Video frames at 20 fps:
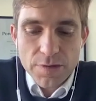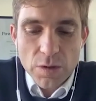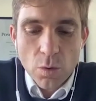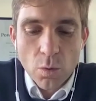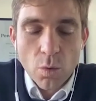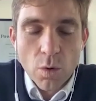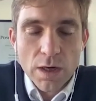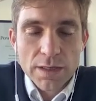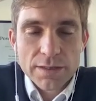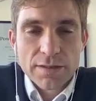
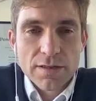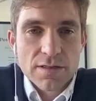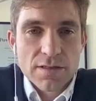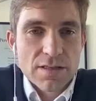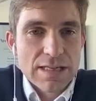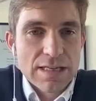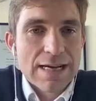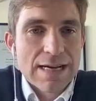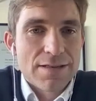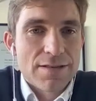what this
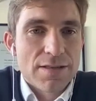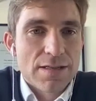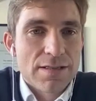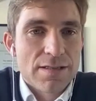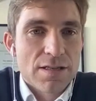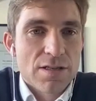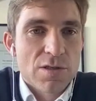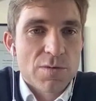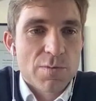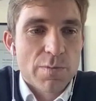does
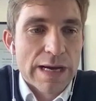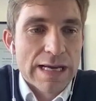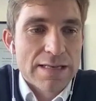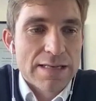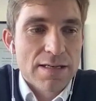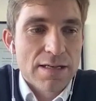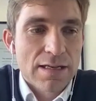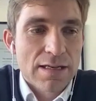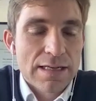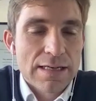is it's
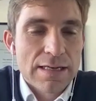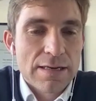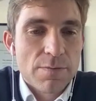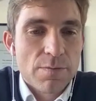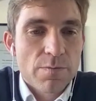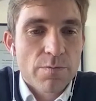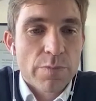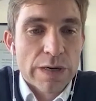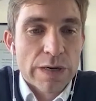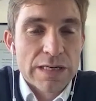
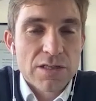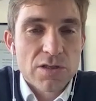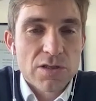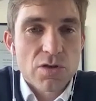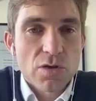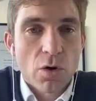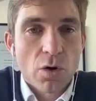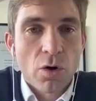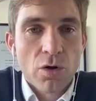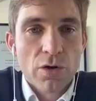basically
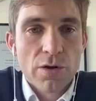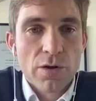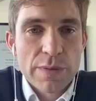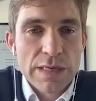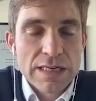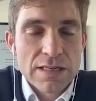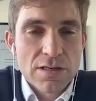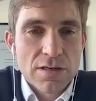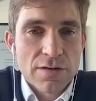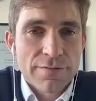brings all the
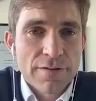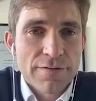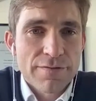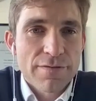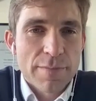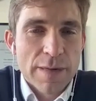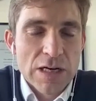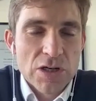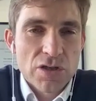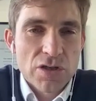pieces of
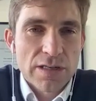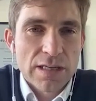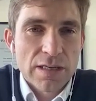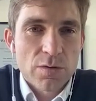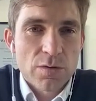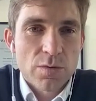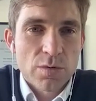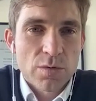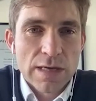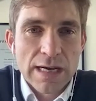information
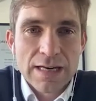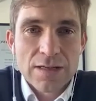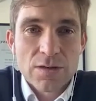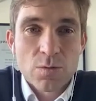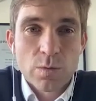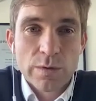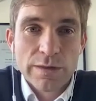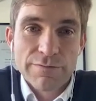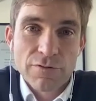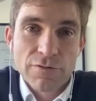
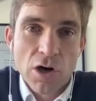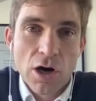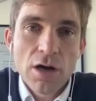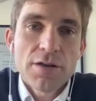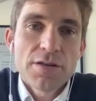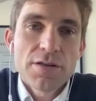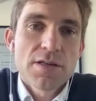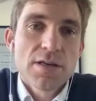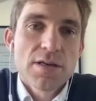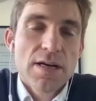that we've
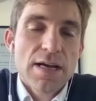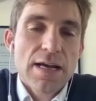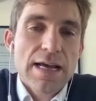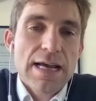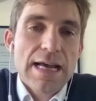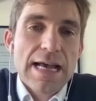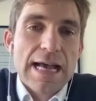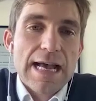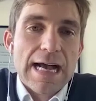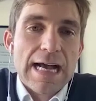got,
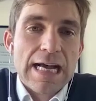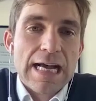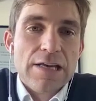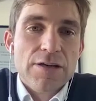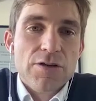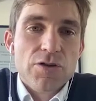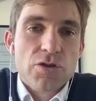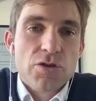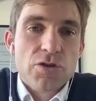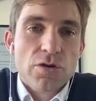
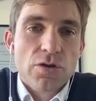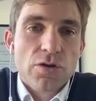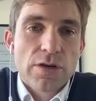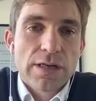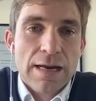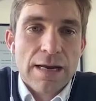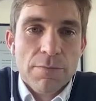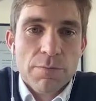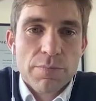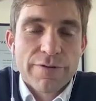and you
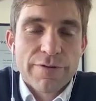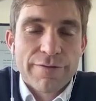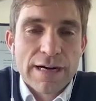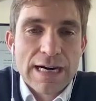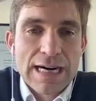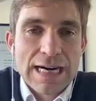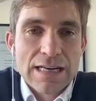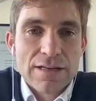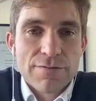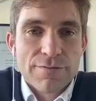can
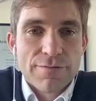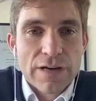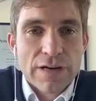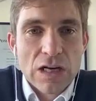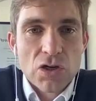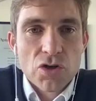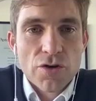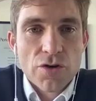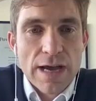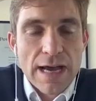provide
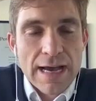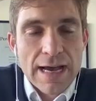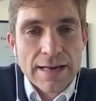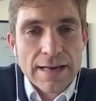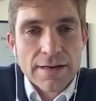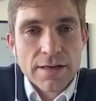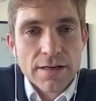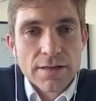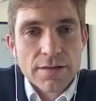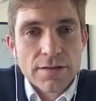
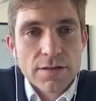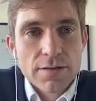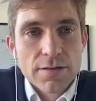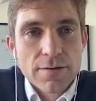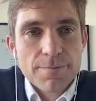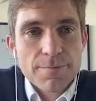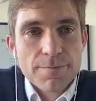value-added